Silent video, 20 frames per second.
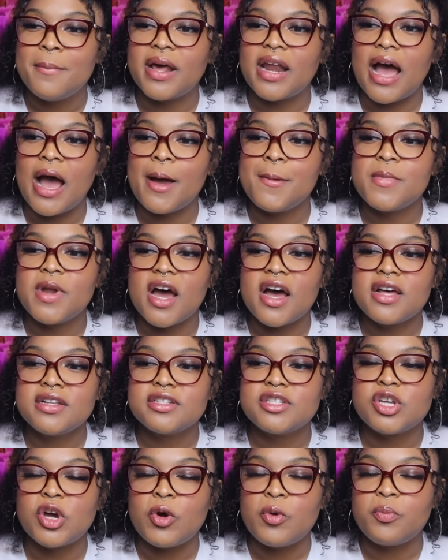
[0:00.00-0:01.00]
But I'm
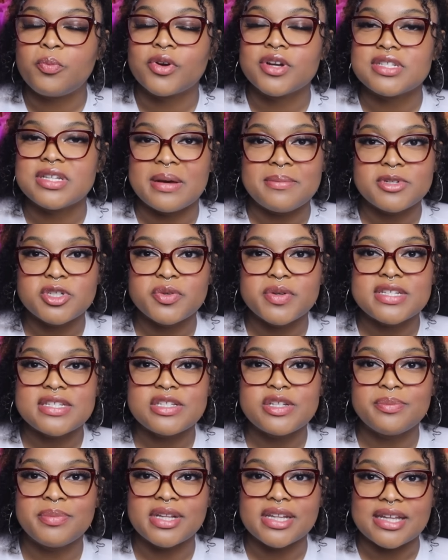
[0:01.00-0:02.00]
not so presumptuous
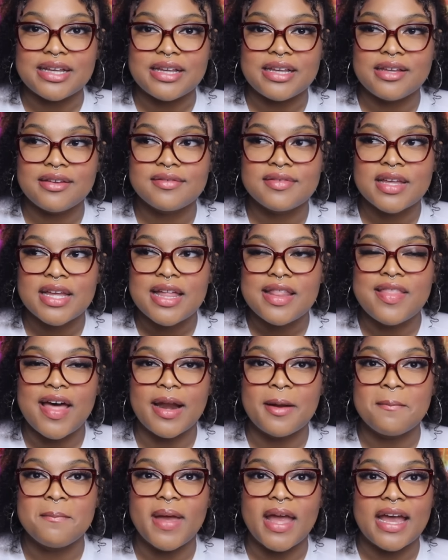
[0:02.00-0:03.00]
to believe
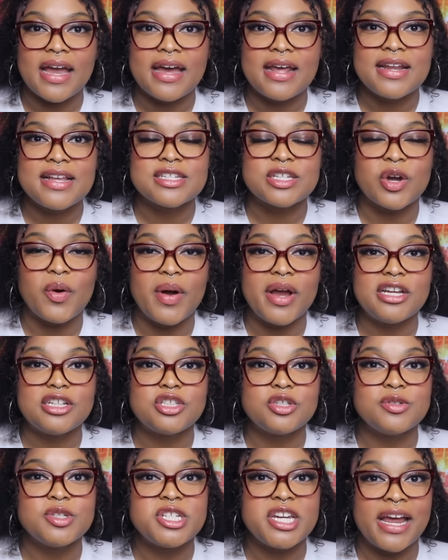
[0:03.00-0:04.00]
that a man is going
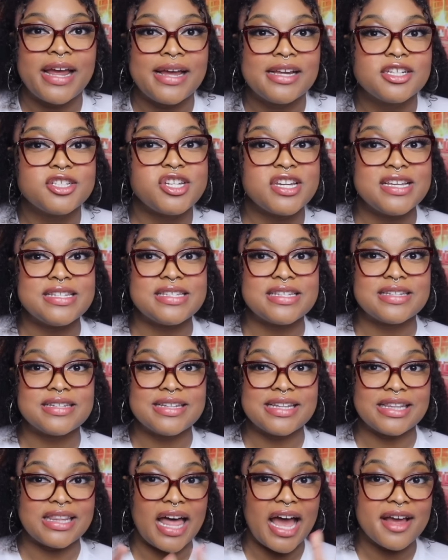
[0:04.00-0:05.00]
to change his
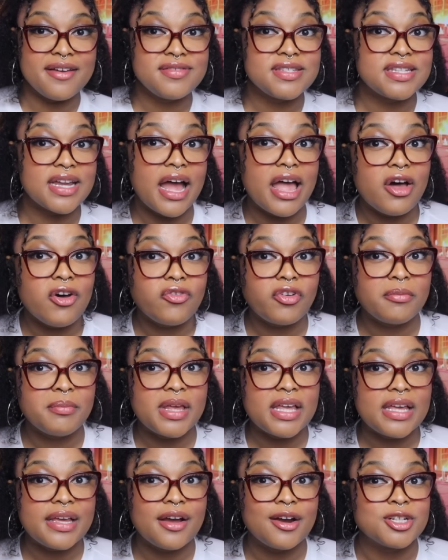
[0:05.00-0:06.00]
lifestyle for
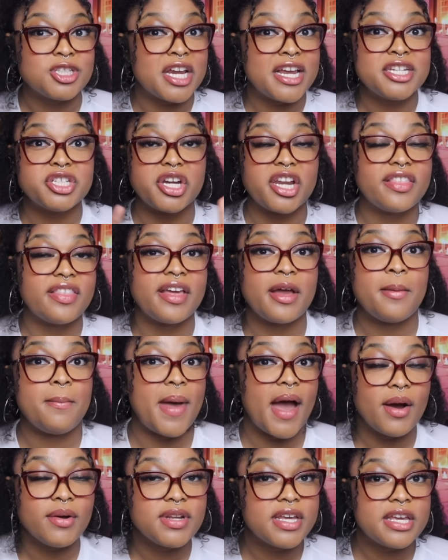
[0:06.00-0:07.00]
me or change anything
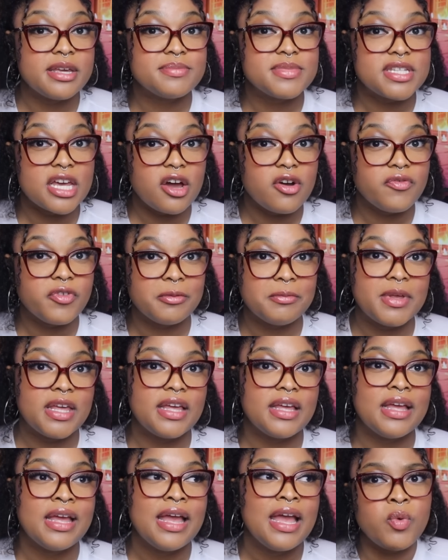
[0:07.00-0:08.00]
about himself for
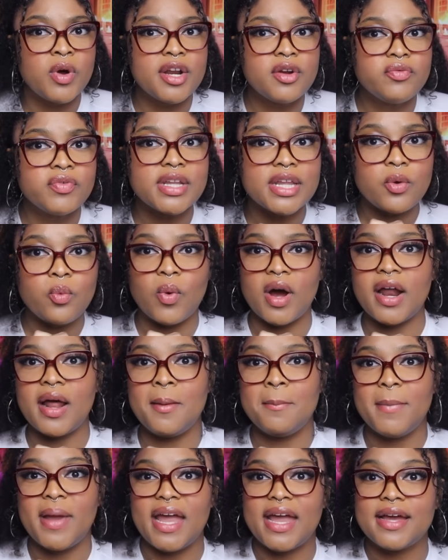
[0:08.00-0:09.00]
me. I wouldn't really want
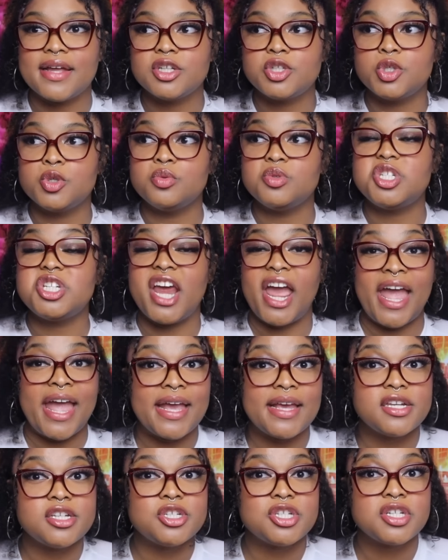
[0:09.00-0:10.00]
a man to
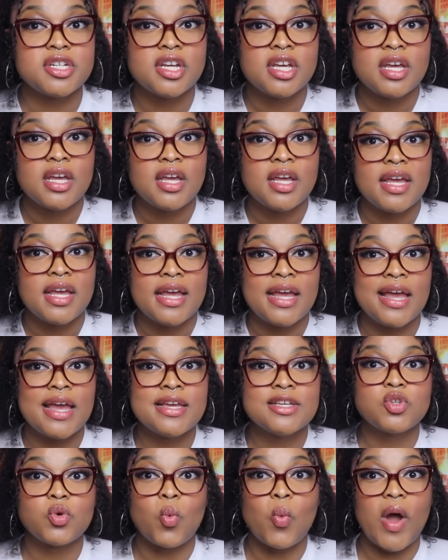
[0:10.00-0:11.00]
change
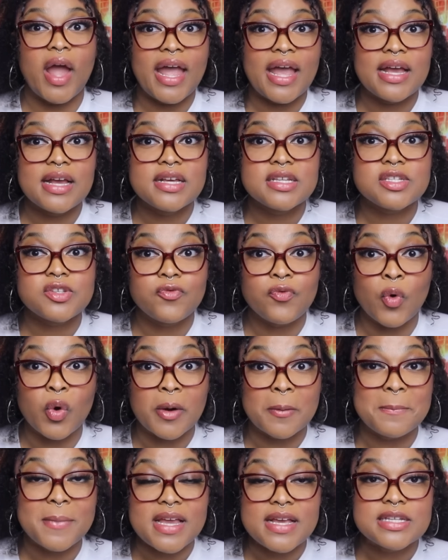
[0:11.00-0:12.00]
his ways
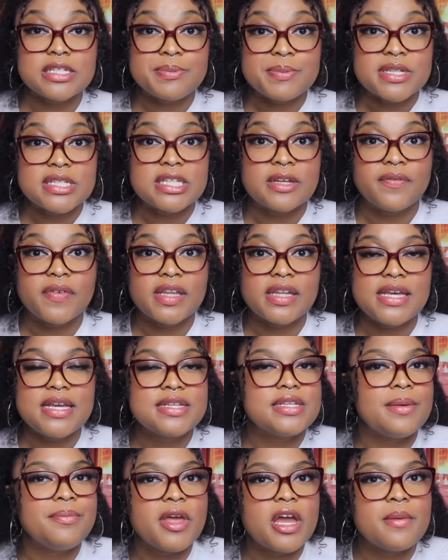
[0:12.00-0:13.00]
for me specifically.
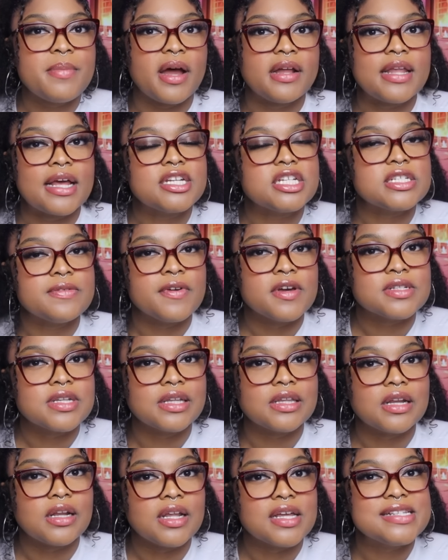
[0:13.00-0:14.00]
Something about that just feels a
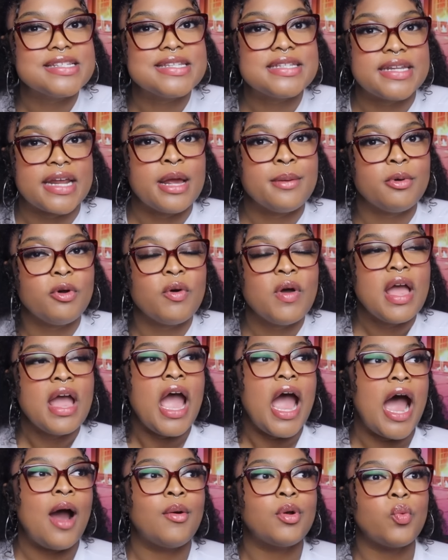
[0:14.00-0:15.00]
little unstable.
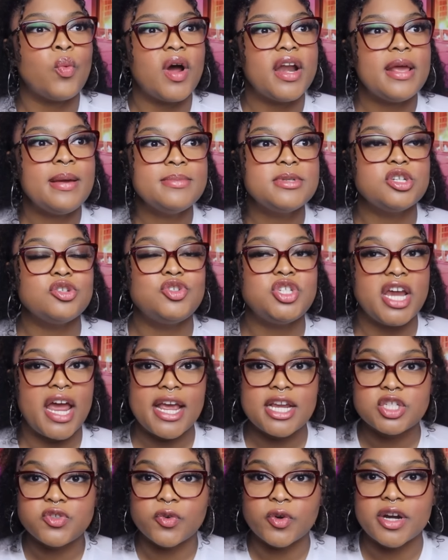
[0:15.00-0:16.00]
I would want him to
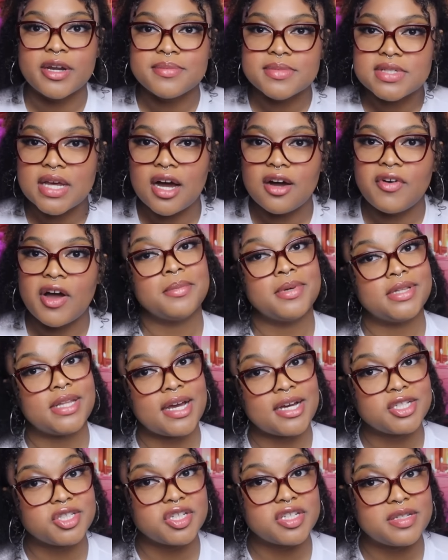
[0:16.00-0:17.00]
change for himself, but
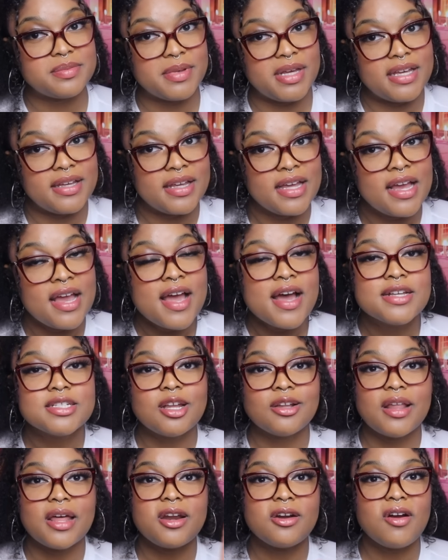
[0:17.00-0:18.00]
that's just me.
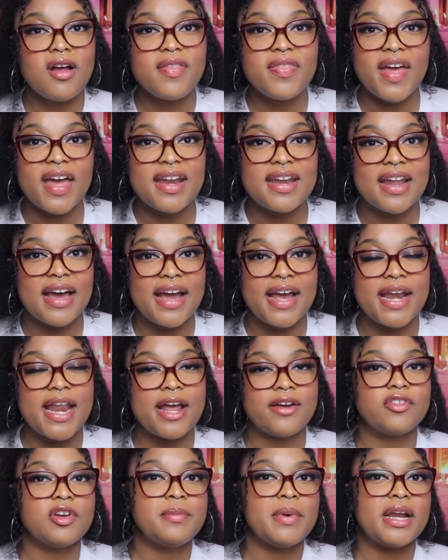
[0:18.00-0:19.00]
So later on that night,
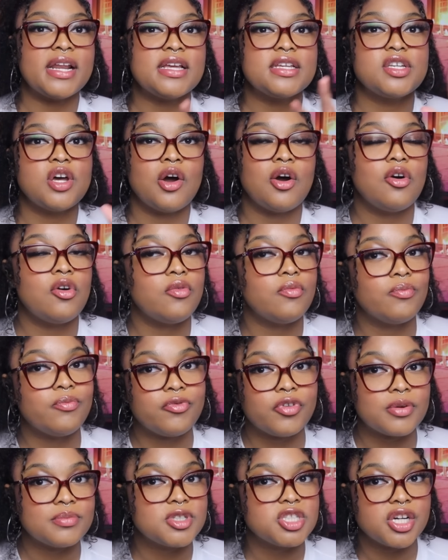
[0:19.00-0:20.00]
everybody's home
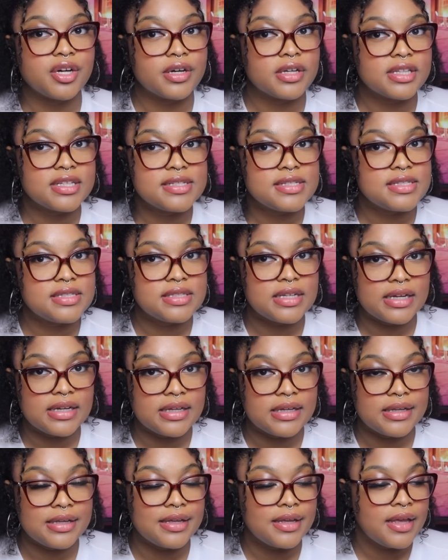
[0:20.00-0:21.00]
from Chocolate
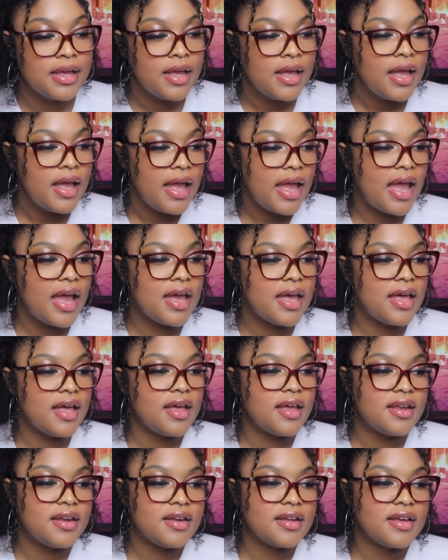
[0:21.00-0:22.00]
City
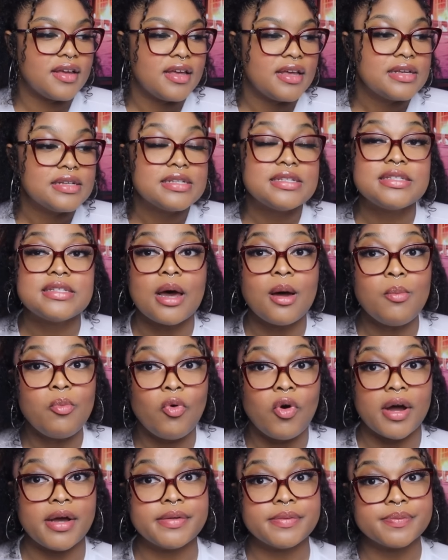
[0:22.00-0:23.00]
and
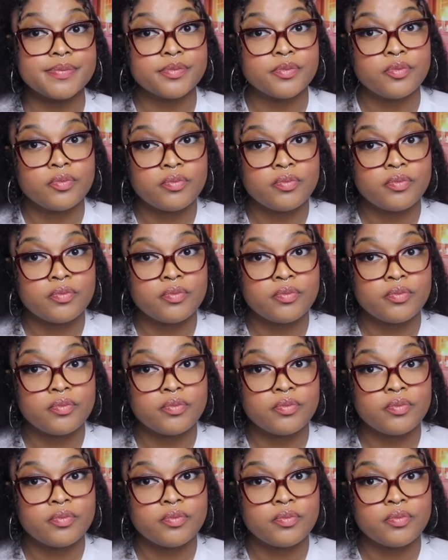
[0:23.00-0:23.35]
someone